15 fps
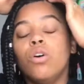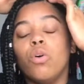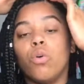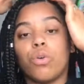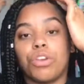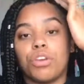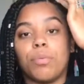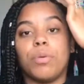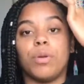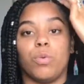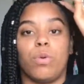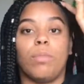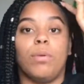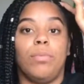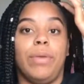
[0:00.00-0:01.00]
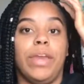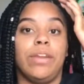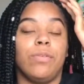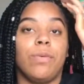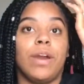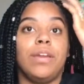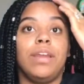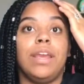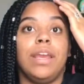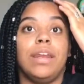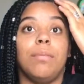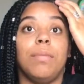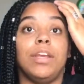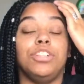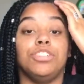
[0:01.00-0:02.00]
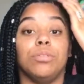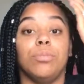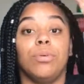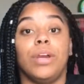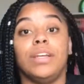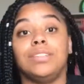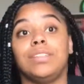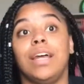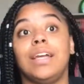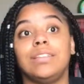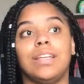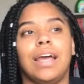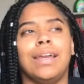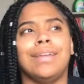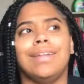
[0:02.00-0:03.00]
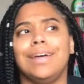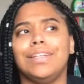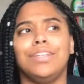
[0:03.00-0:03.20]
or you can put a rubber band around it, and it makes your braids last like